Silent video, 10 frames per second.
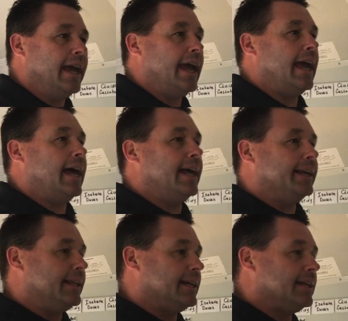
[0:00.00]

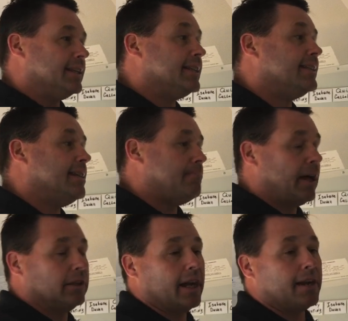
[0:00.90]
And the seat
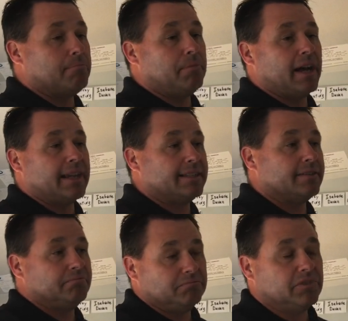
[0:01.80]
belt on a
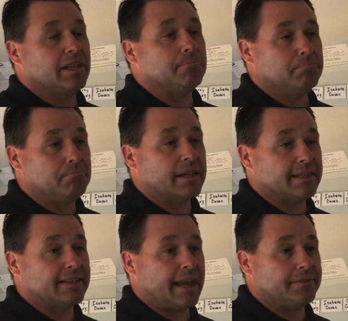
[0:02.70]
bus, some
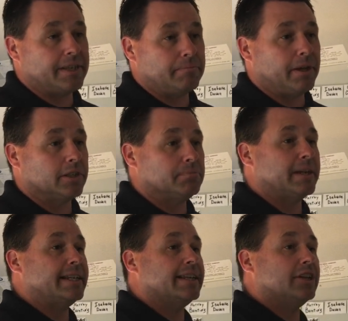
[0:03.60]
buses have seat belts,
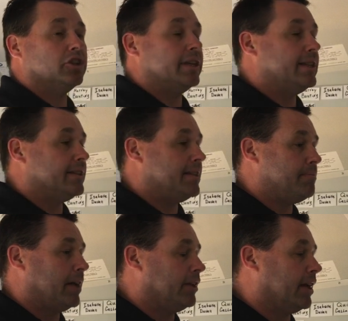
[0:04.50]
but essentially the
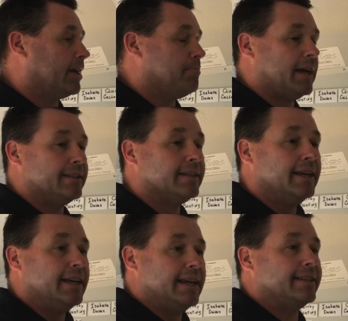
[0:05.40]
seat belt on a bus
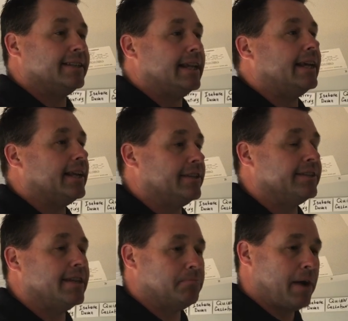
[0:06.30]
is sitting in the
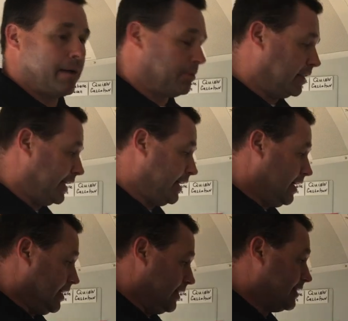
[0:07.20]
seat properly.
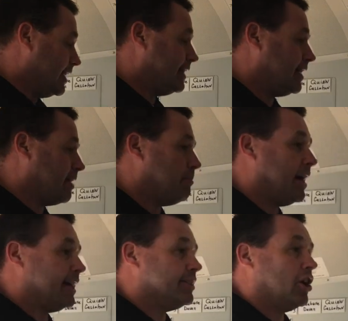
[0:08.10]
The seats on a
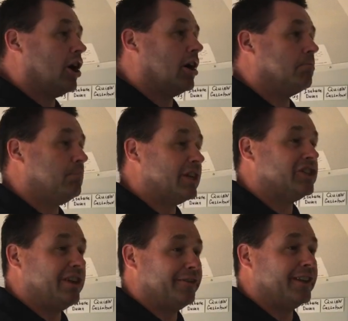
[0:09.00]
bus are
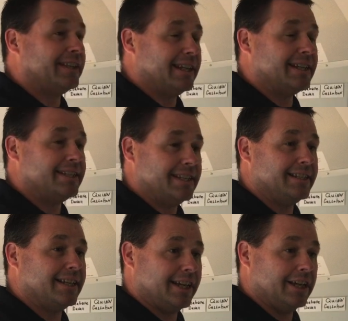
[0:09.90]
much different than the
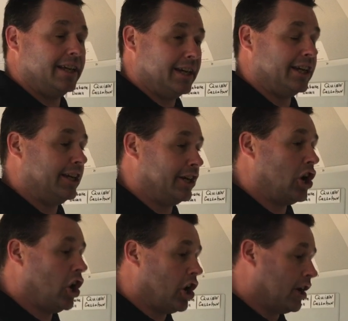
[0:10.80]
seats in a
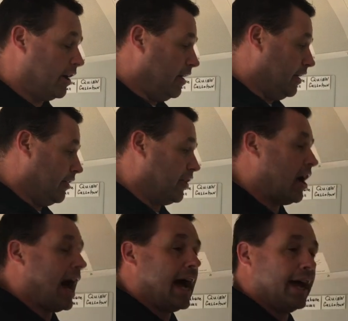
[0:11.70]
car. They're
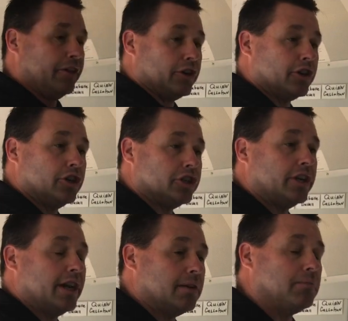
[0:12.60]
high, they're
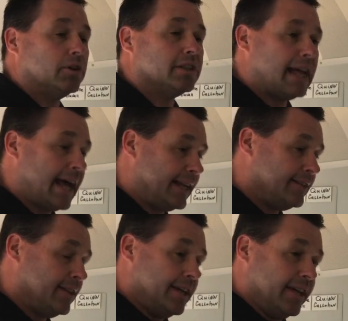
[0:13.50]
cushioned on both
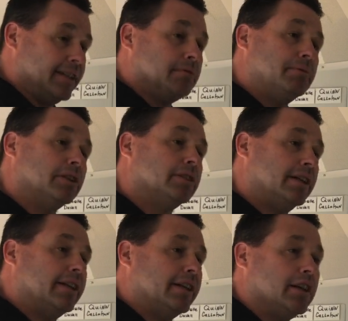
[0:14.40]
sides. It's built
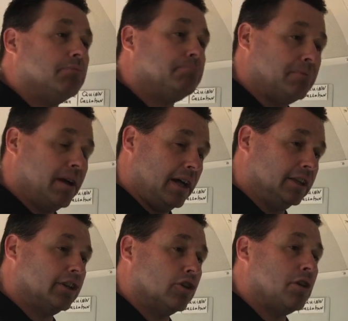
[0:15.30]
in a
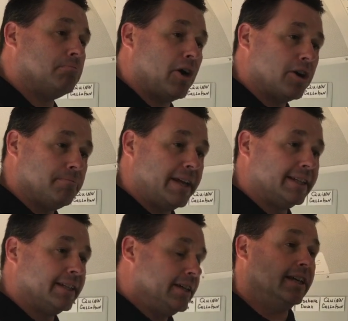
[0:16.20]
little
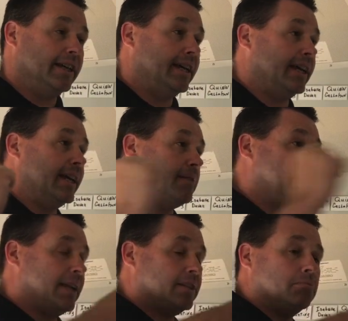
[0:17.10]
compartment. In a
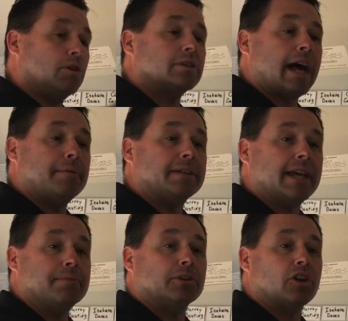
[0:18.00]
bus, the most common
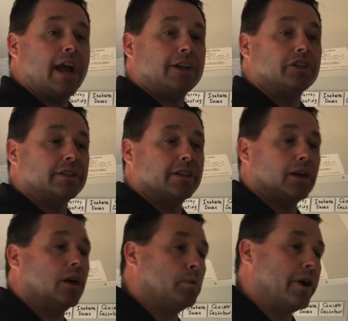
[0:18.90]
type of crash is
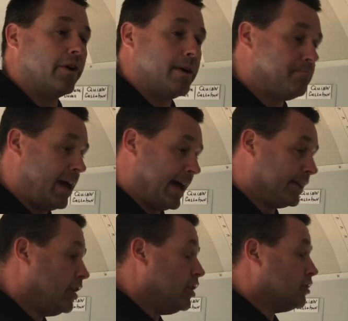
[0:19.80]
a rear
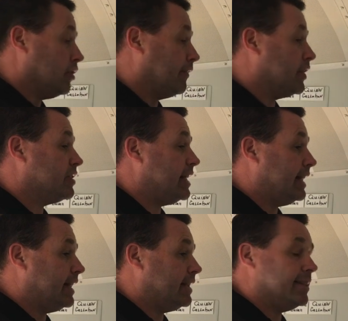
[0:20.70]
impact. So if you're
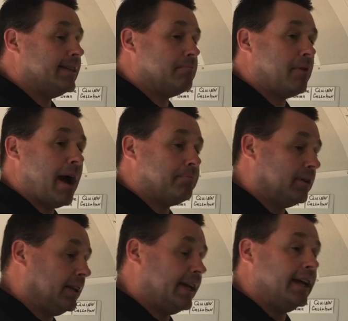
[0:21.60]
sitting in the seat
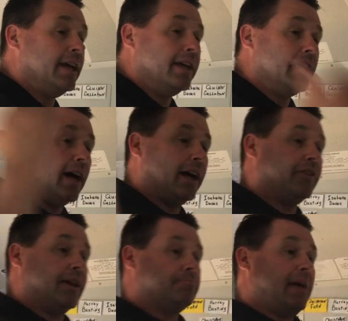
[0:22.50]
properly,
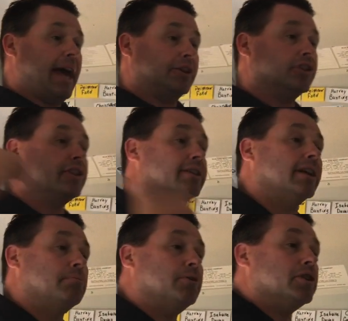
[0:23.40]
the impact, you're just
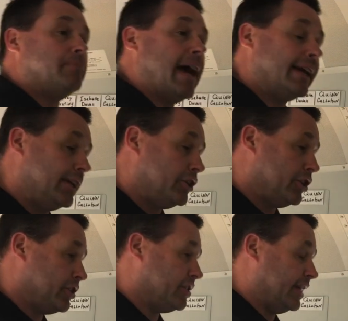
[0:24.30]
going to push back into
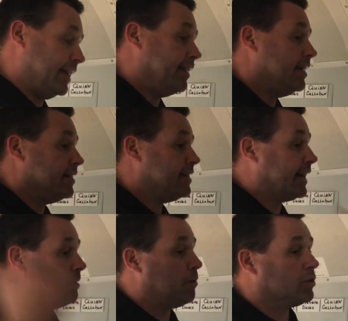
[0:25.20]
your seat.
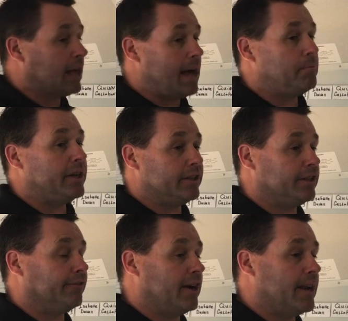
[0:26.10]
Second most common is
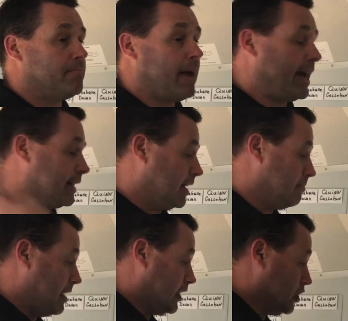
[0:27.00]
the front impact on
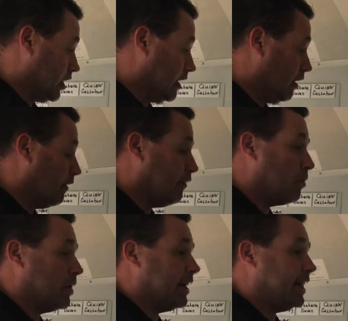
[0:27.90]
a bus. You're going to go
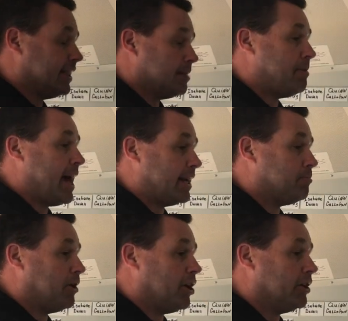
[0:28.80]
forward and hit the padded
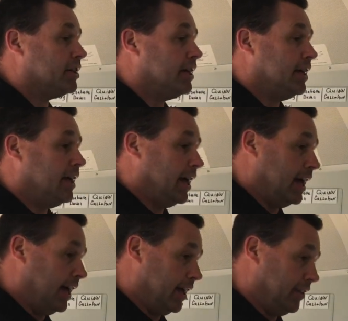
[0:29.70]
part.
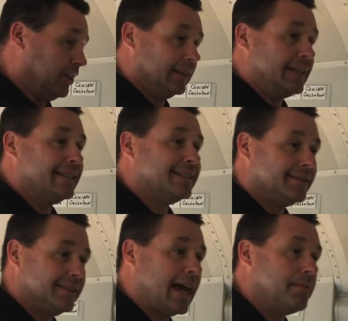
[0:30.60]
The least
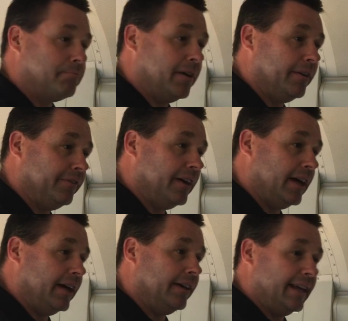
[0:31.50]
type of
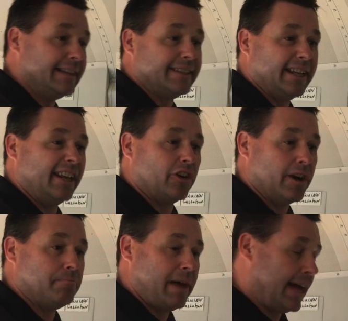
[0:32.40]
incident
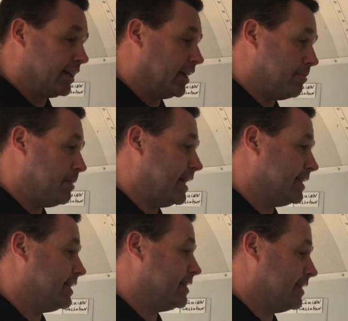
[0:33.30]
or impact on a
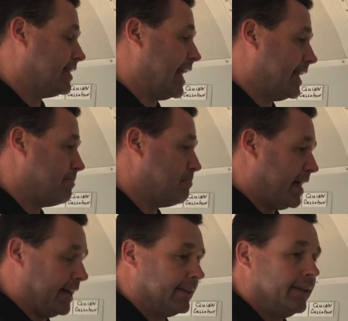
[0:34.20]
bus is a side
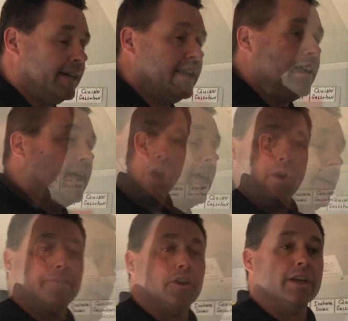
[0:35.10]
impact. To
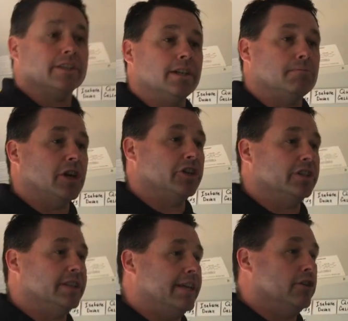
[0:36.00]
show, if there is an
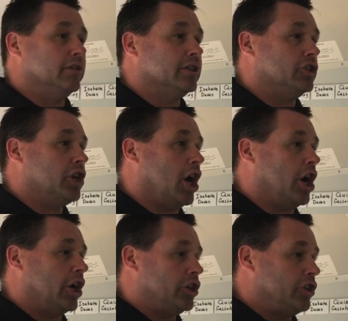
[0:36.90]
emergency, who's in
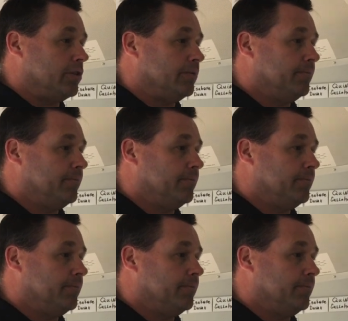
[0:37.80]
charge?